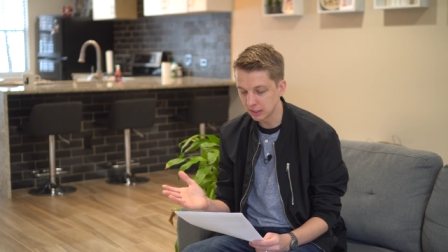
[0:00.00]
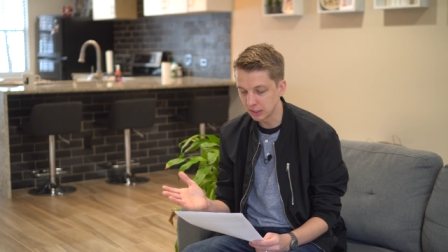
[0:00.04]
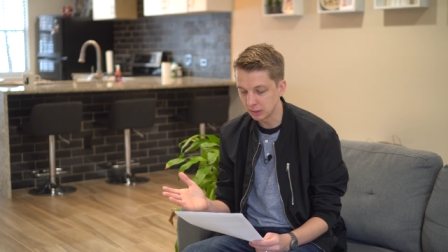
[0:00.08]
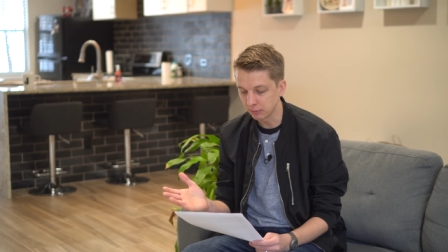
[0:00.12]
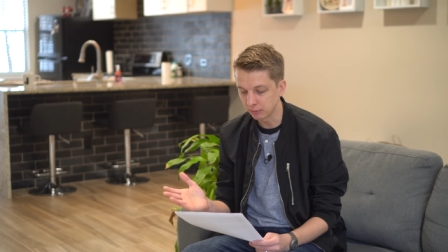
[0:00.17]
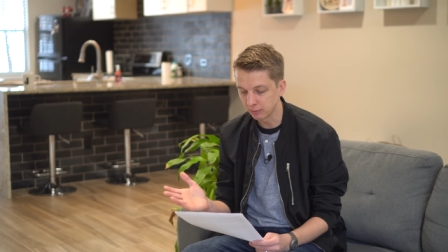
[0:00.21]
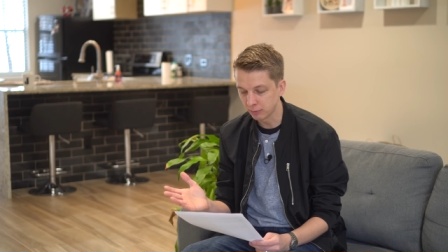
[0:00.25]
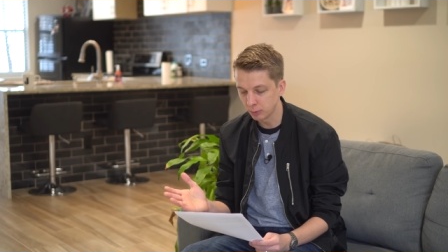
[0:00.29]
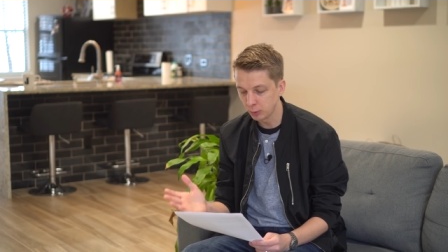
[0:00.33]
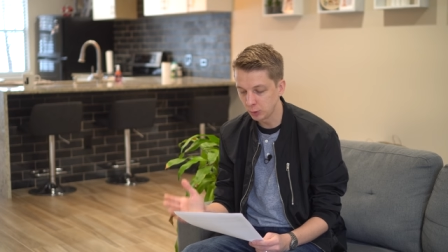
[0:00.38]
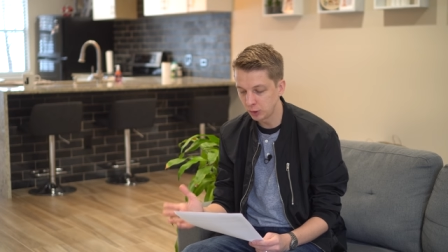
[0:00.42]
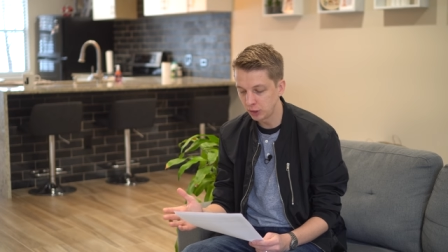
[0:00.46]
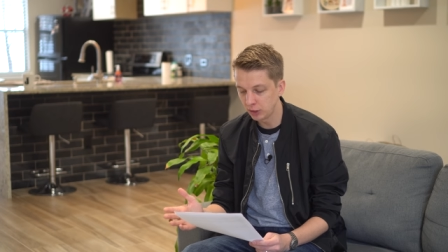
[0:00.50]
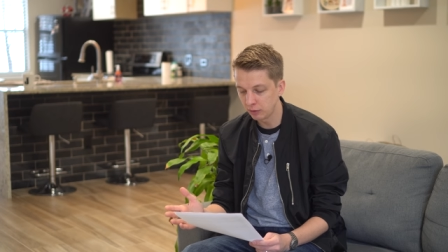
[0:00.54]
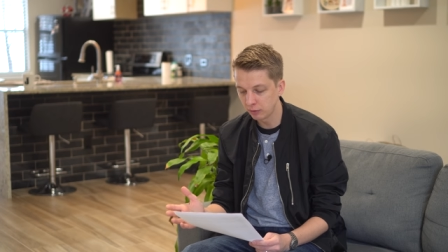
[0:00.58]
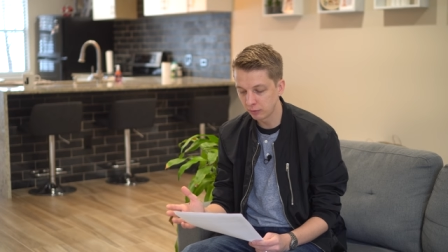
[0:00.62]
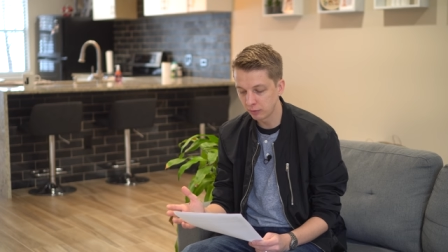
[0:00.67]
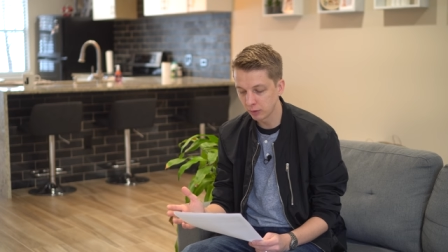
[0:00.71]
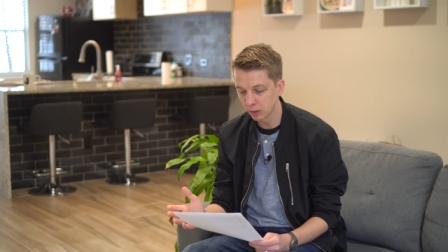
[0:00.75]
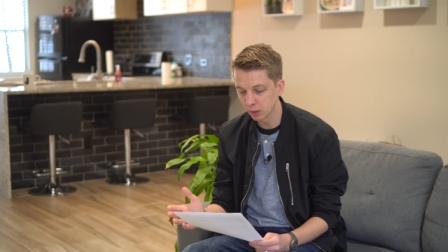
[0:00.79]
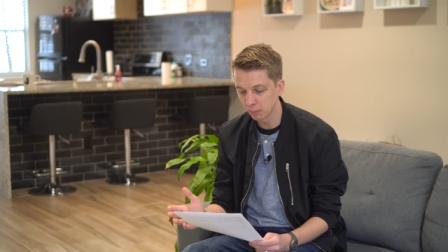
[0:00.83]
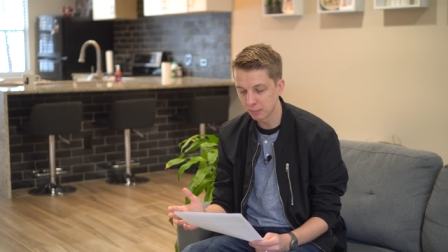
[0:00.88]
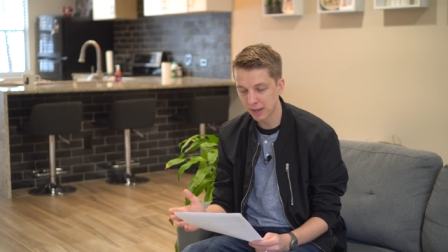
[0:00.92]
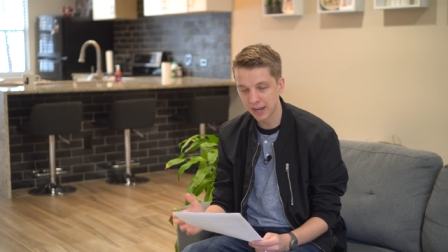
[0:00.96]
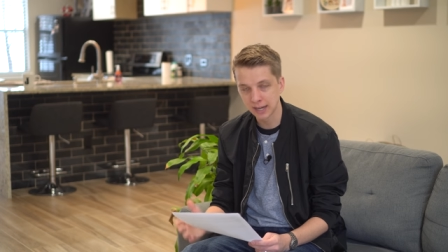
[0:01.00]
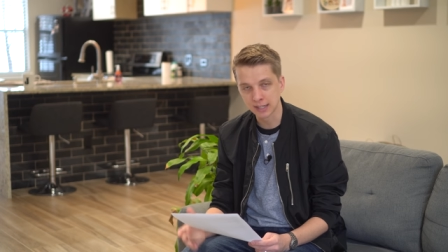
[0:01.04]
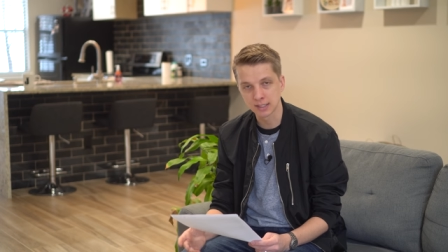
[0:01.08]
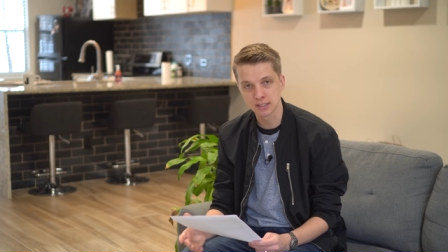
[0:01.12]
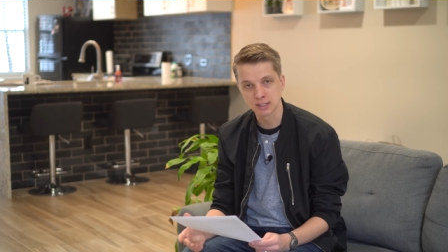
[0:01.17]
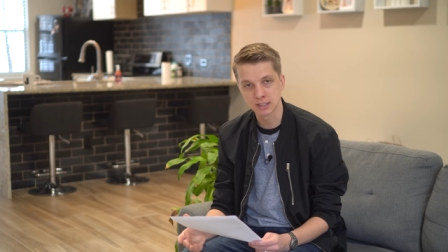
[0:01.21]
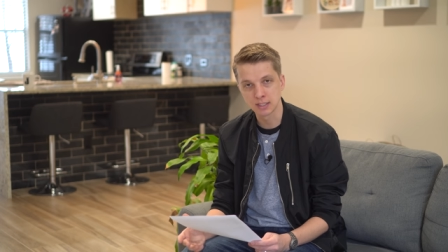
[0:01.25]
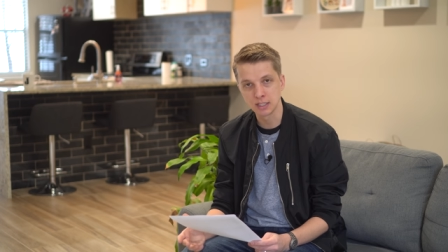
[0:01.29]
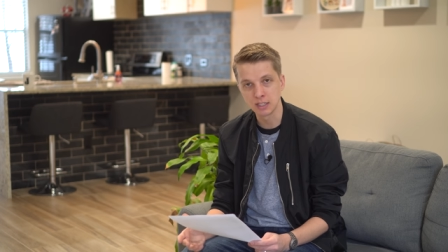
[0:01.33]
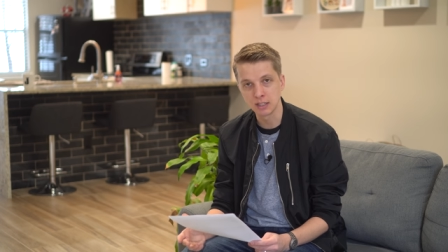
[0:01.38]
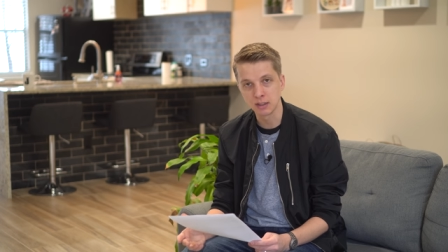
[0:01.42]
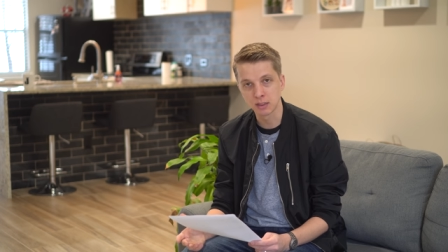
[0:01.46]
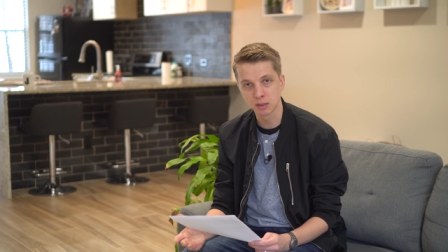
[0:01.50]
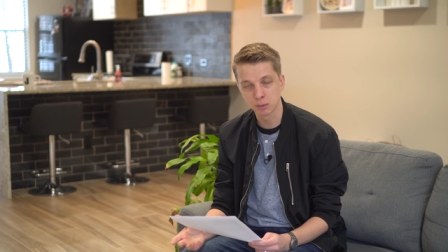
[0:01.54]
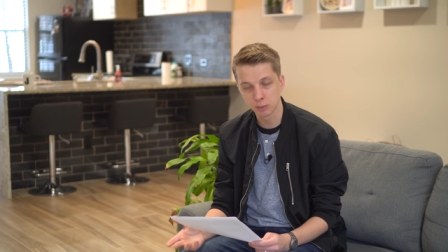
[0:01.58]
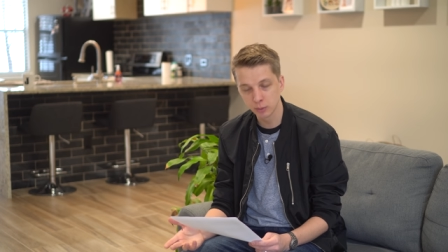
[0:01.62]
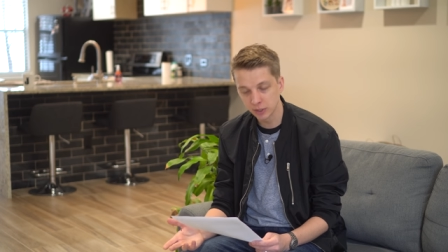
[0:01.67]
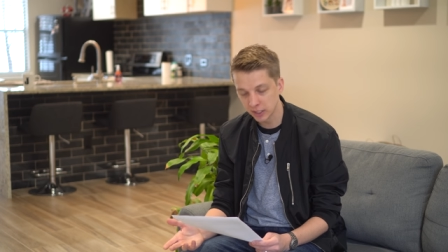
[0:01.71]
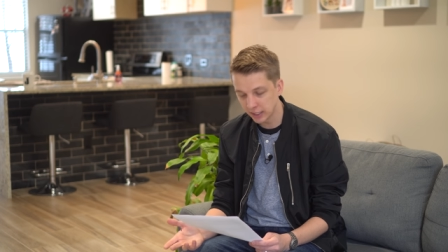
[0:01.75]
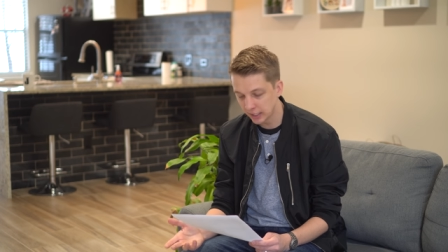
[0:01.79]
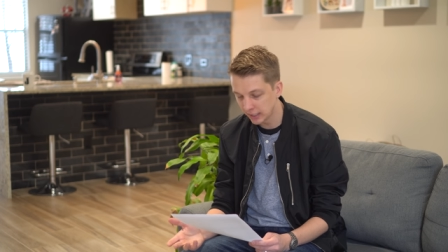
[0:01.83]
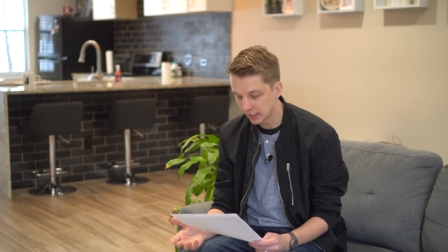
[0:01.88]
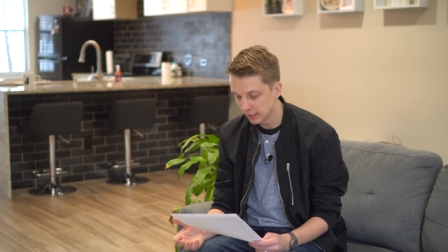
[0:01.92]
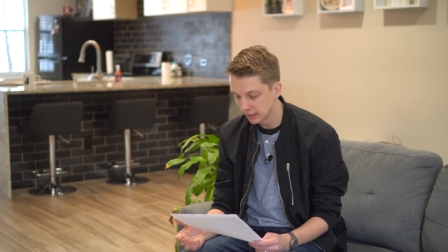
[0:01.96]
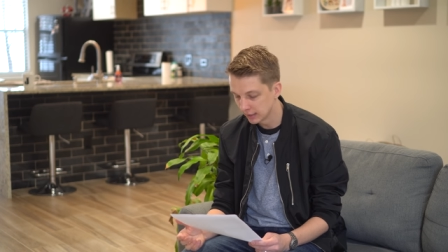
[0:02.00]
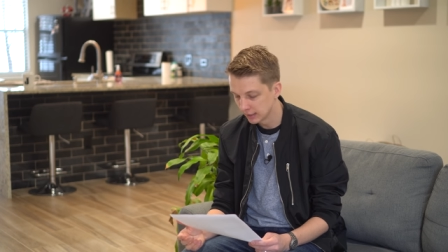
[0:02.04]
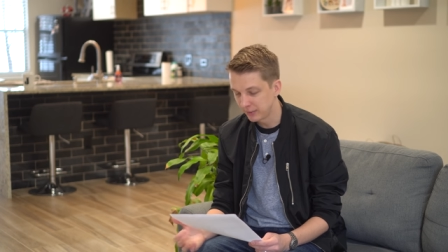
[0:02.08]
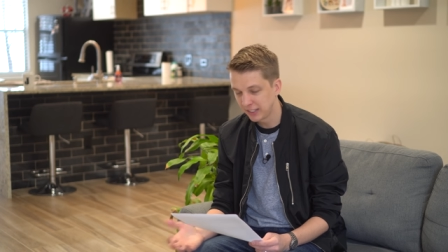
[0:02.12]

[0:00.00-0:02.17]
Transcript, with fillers: the Fujifilm X-T3,